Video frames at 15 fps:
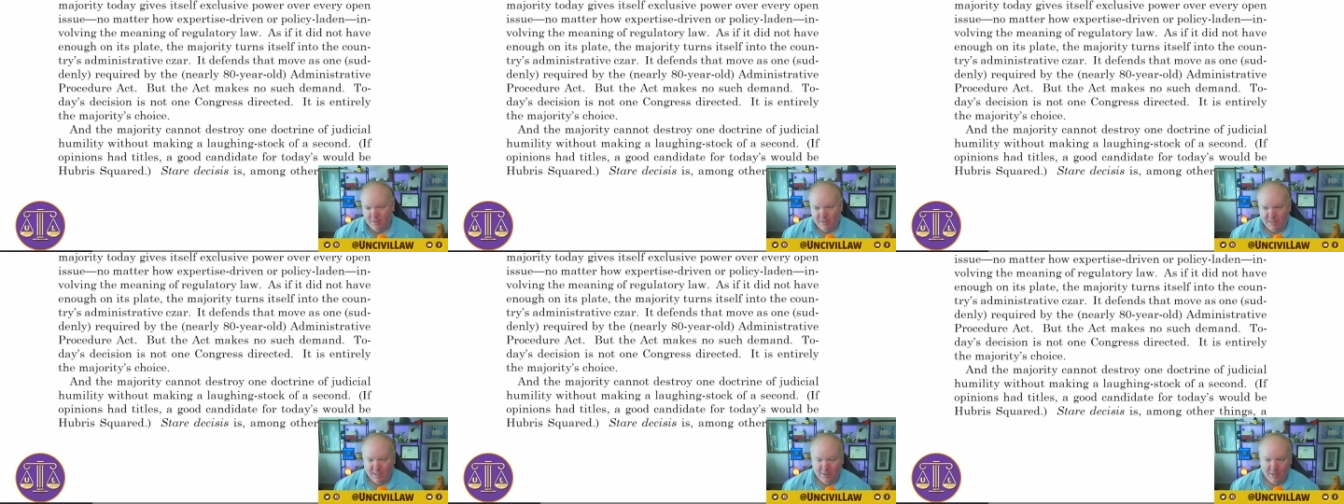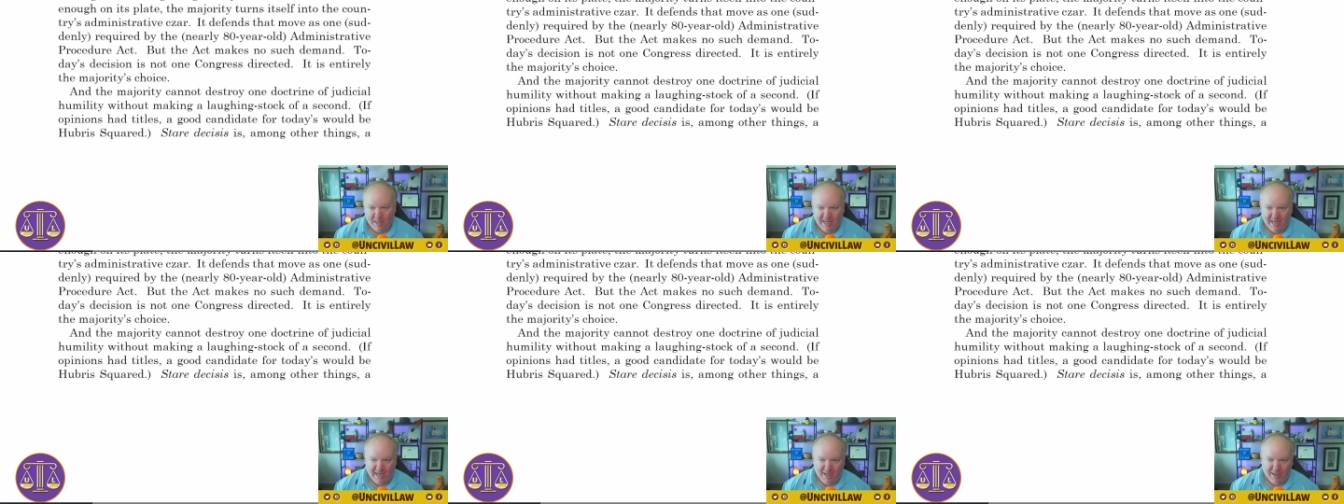So
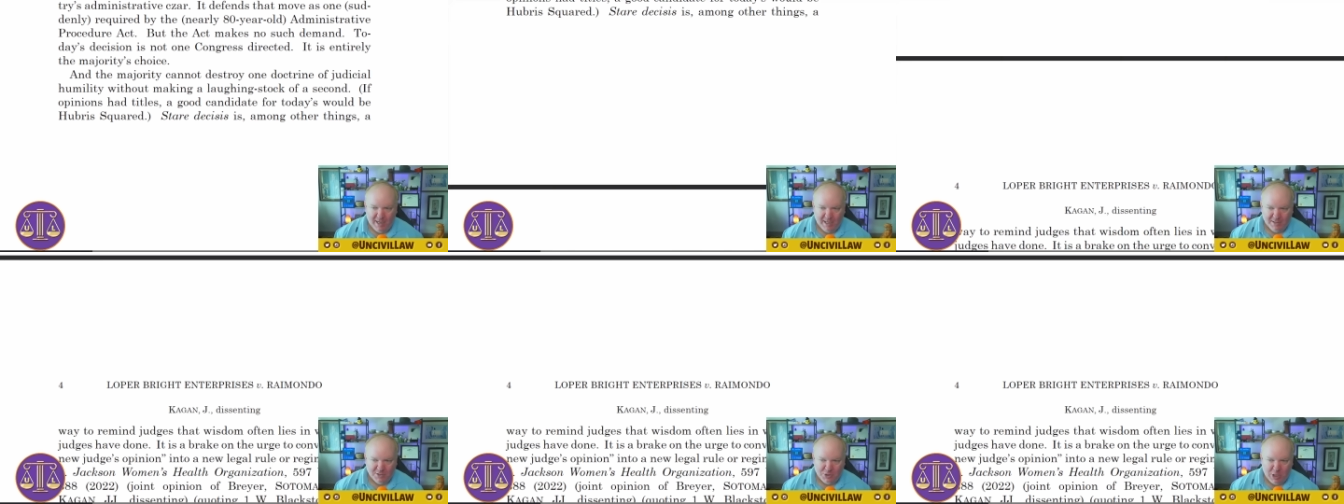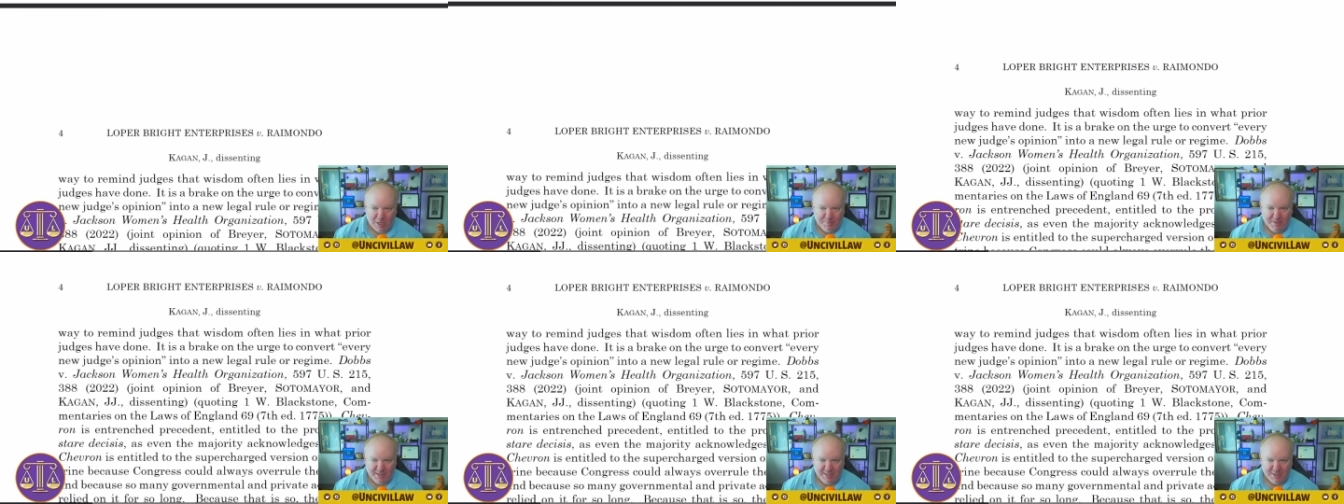I, will I'll
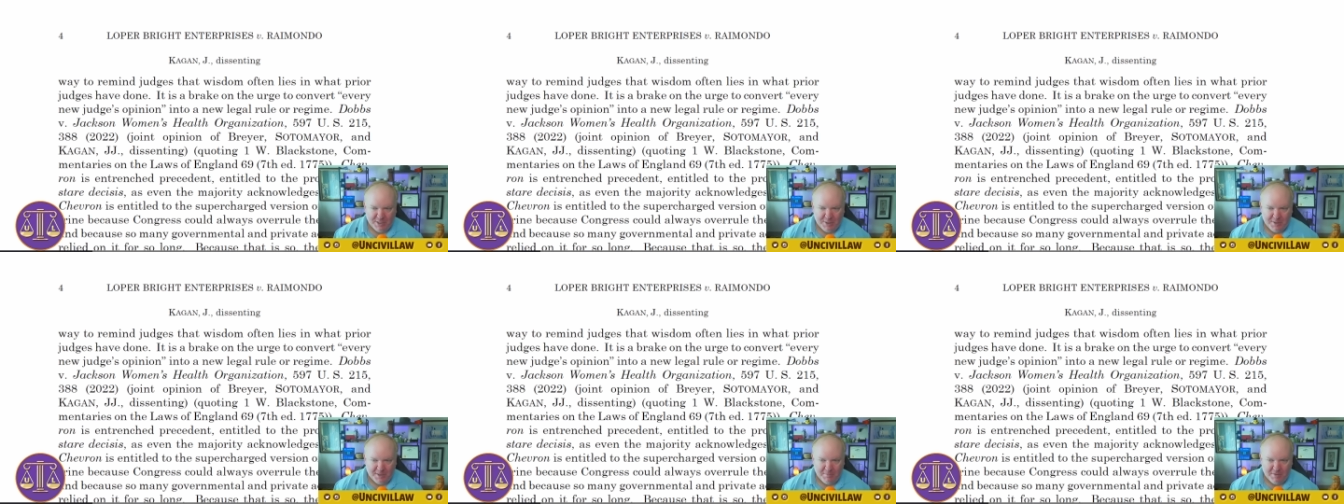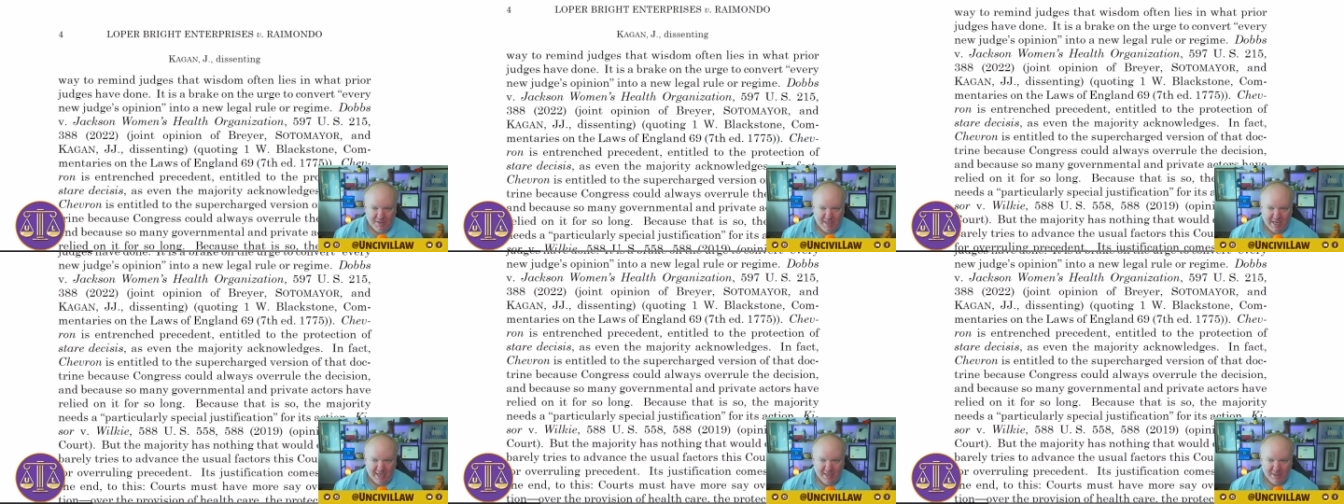sharply disagree with
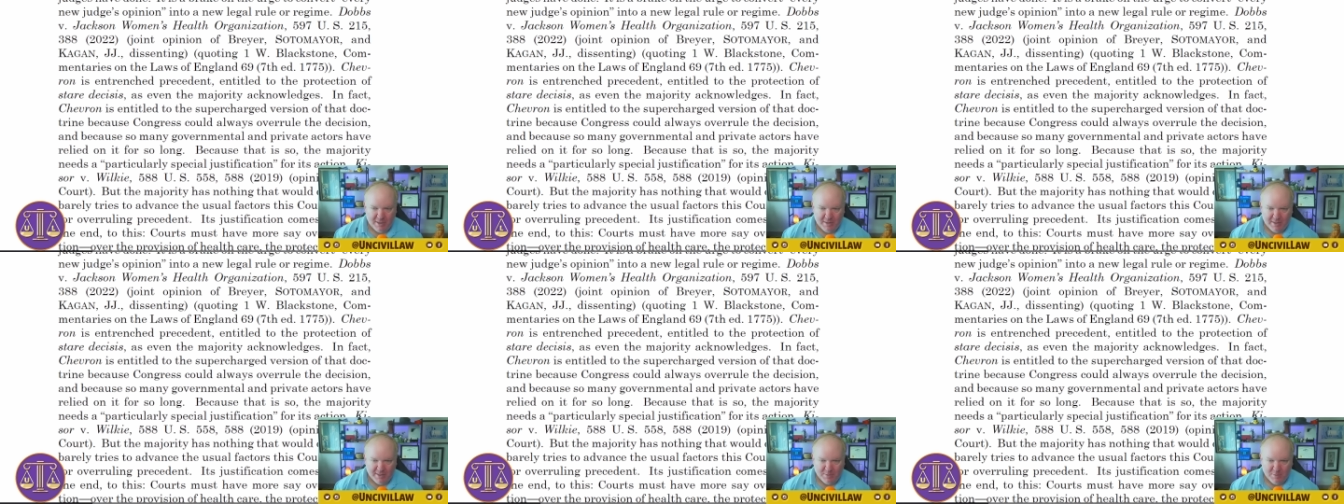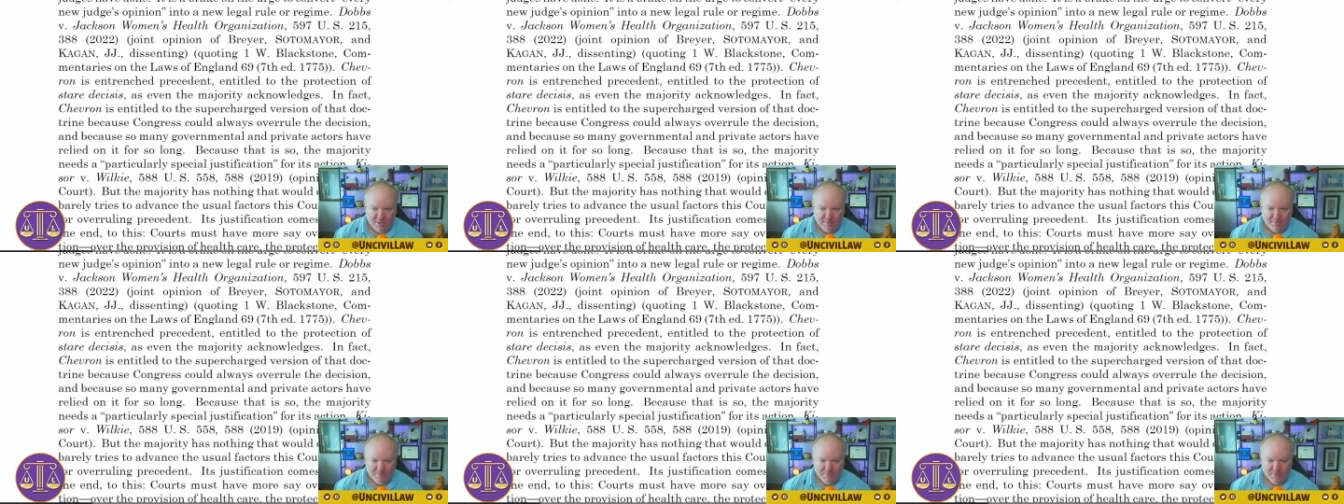Kagan on this
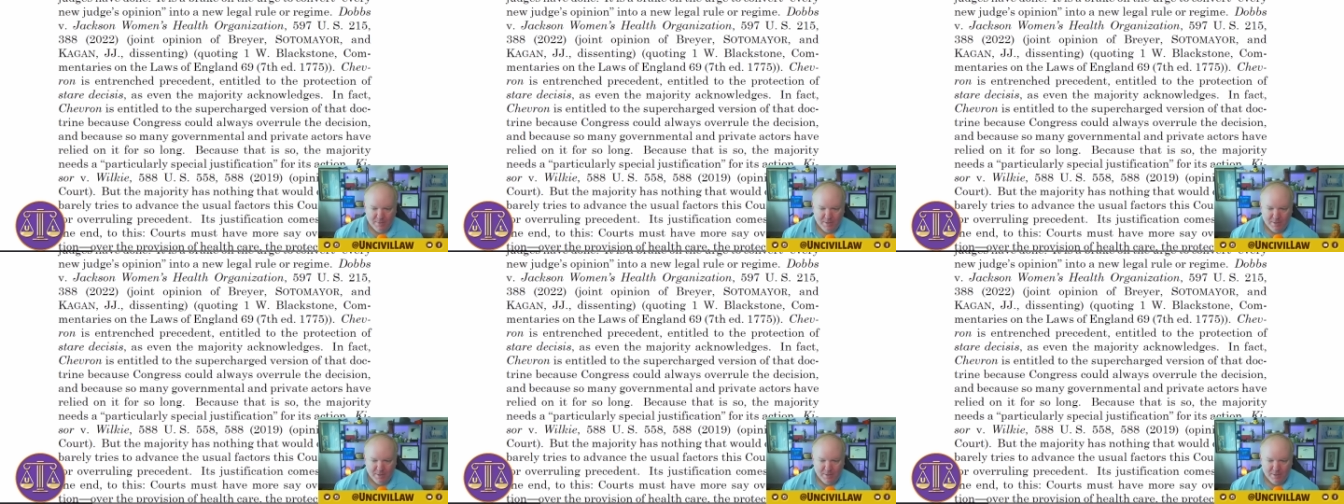one.